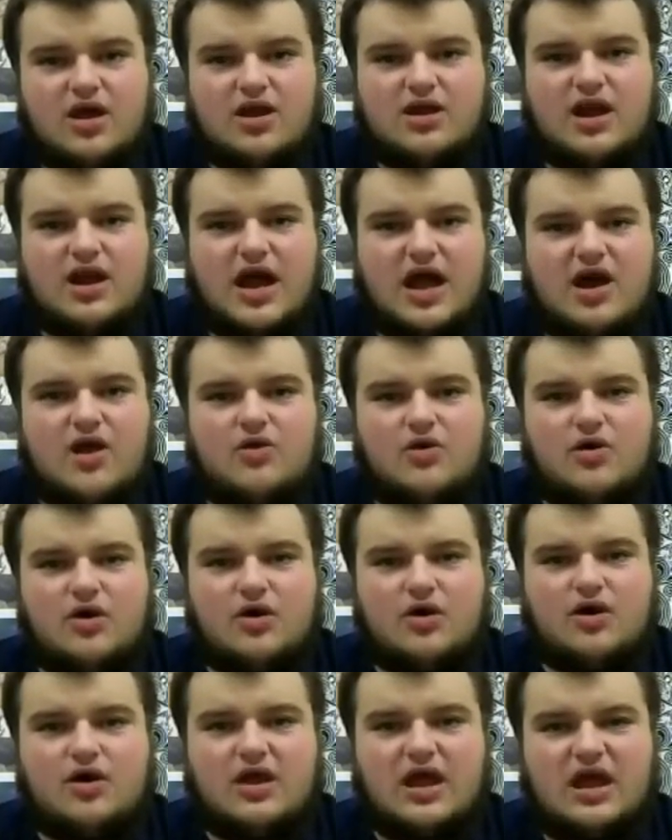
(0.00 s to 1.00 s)
Now,
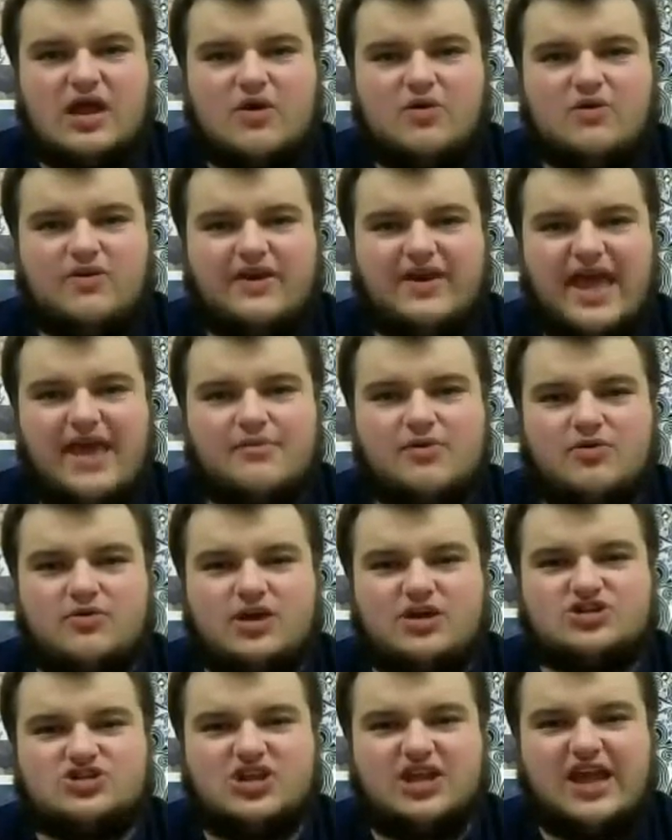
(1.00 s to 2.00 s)
when the game
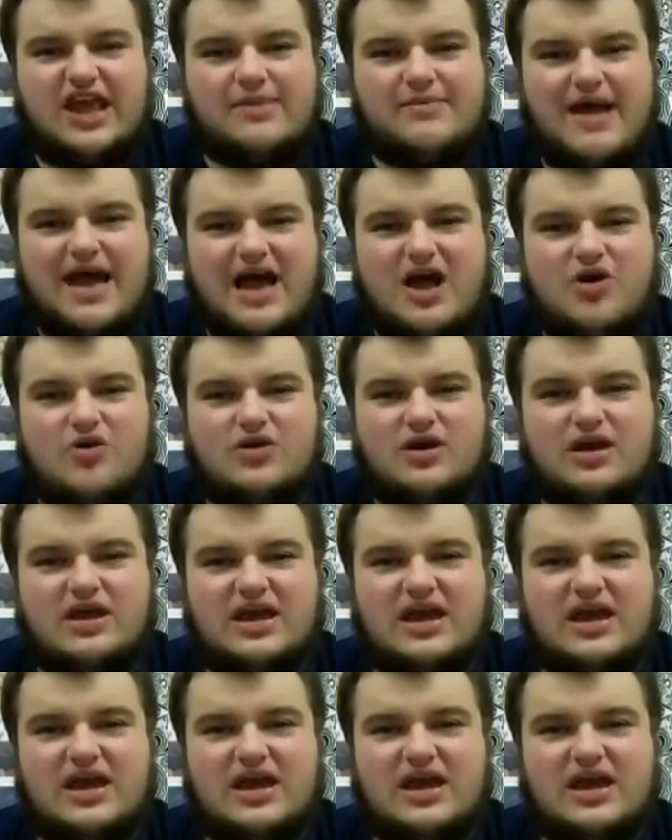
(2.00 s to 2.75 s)
initially came out,